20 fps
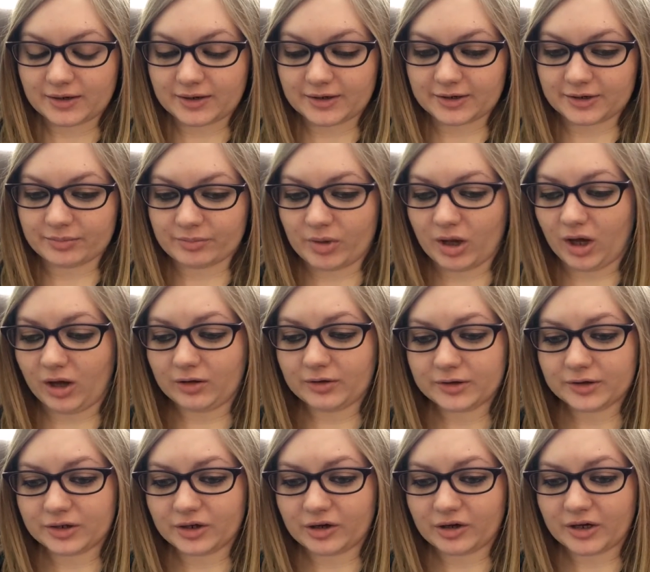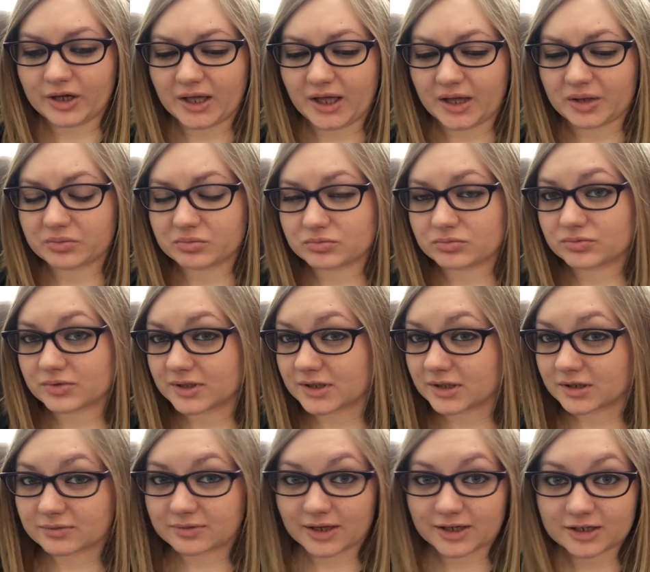All in all, I
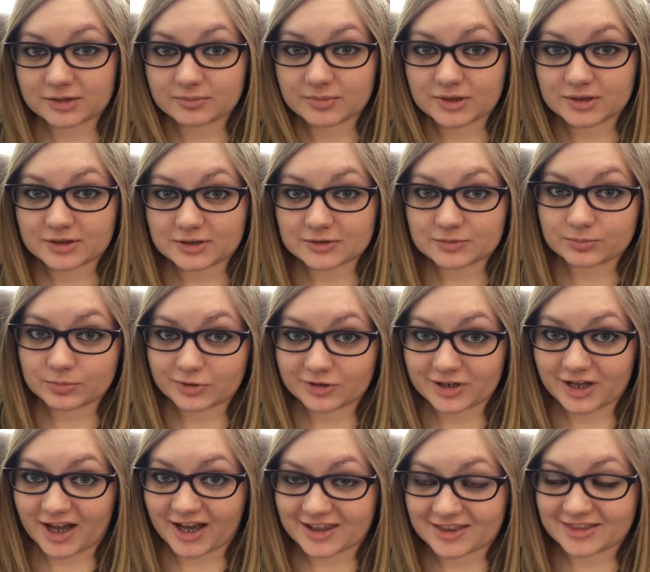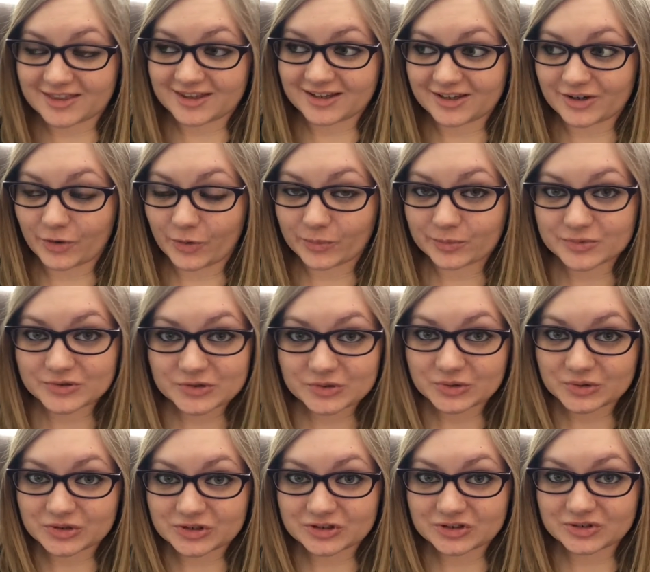really recommend this book. I think
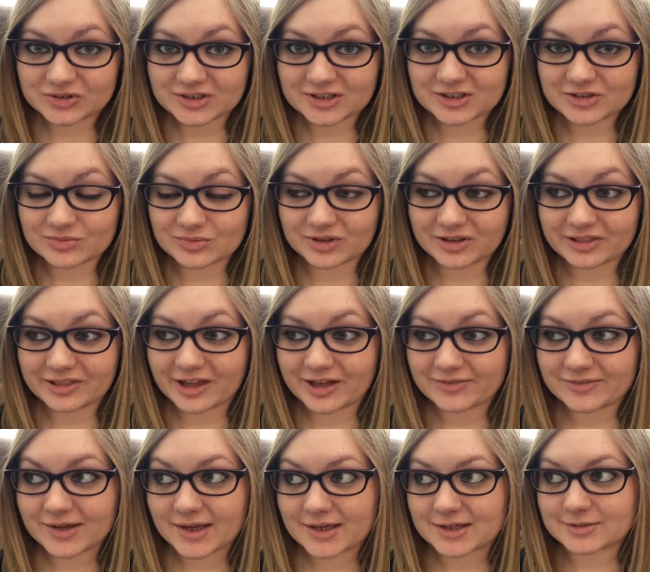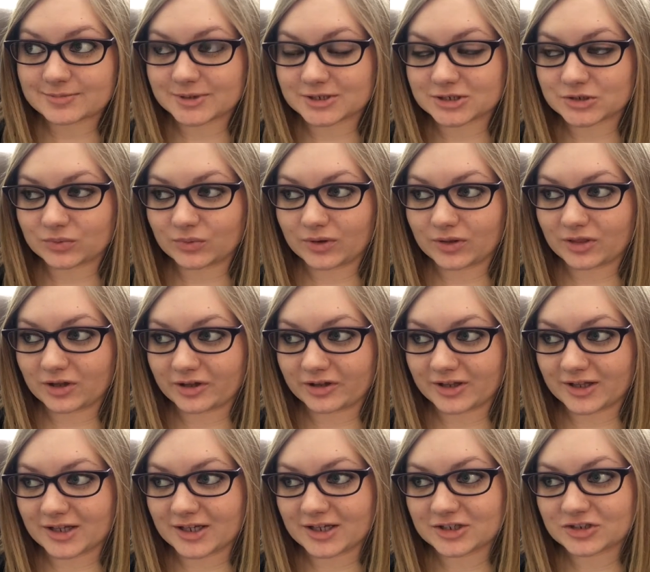homeschool students will love it, especially with all
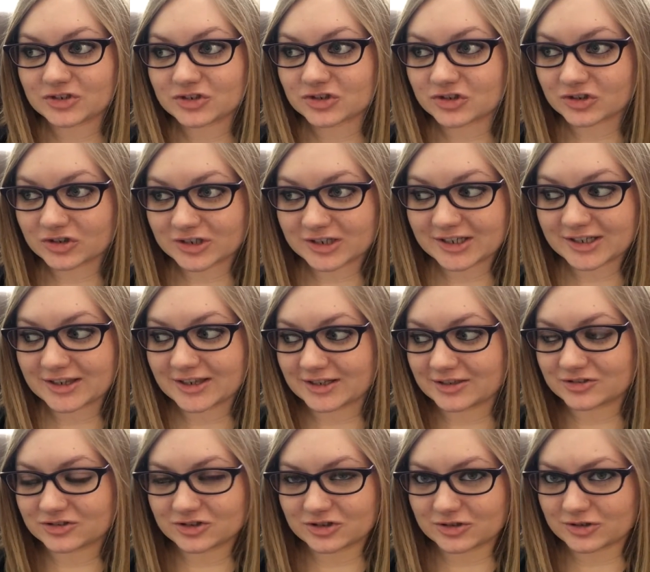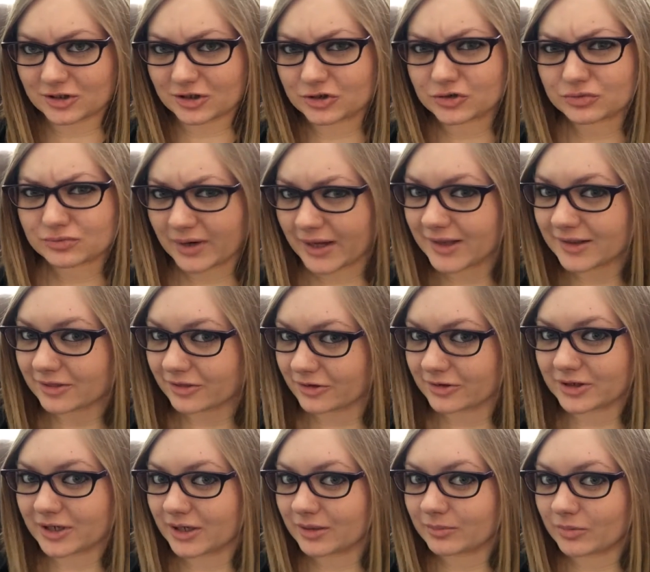the history. That's just a great
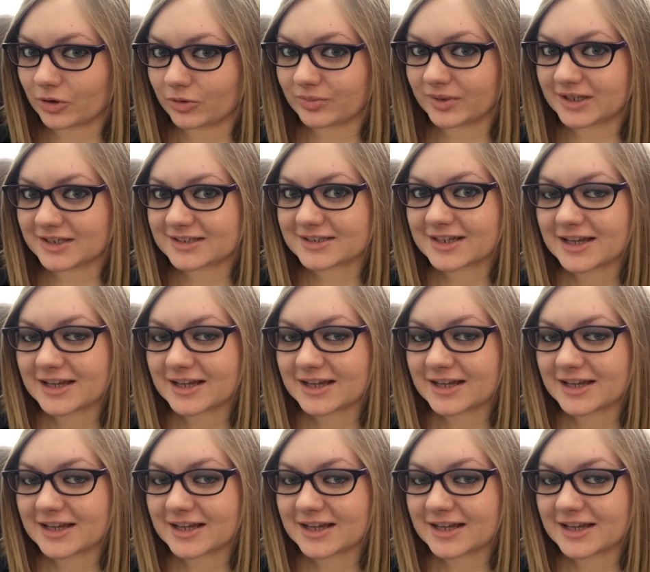learning moment